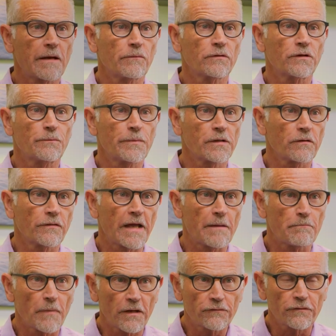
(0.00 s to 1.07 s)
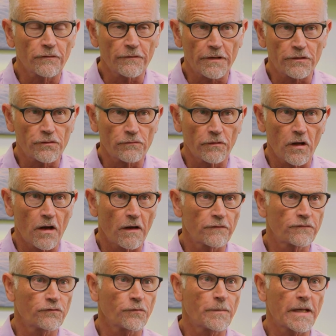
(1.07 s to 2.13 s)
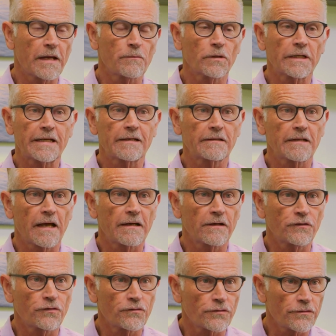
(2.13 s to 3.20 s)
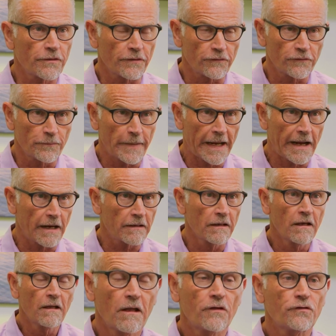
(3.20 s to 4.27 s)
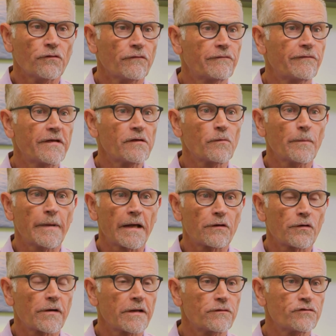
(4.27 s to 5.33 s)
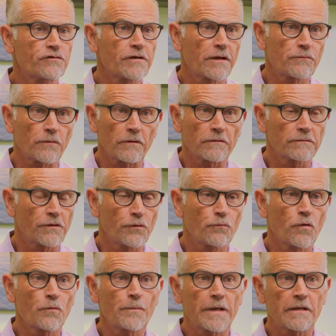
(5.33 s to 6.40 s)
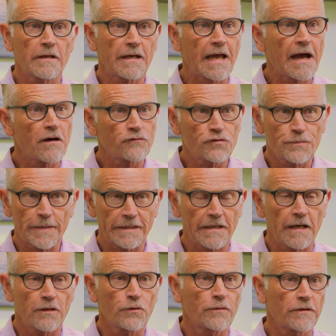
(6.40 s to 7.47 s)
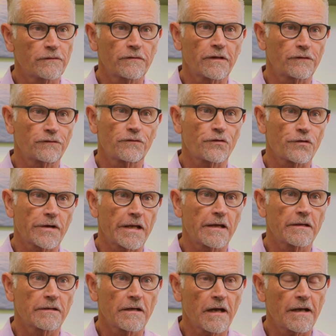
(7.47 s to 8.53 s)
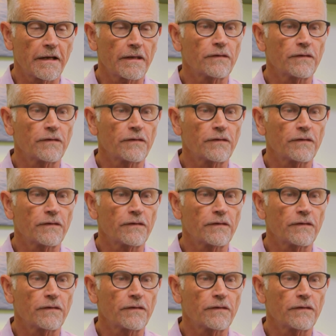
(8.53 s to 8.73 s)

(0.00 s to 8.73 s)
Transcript: able to build that muscle that you lost. You'll be able to get that endurance back. You'll feel better in general. You won't be the couch potato at 6:30 at night.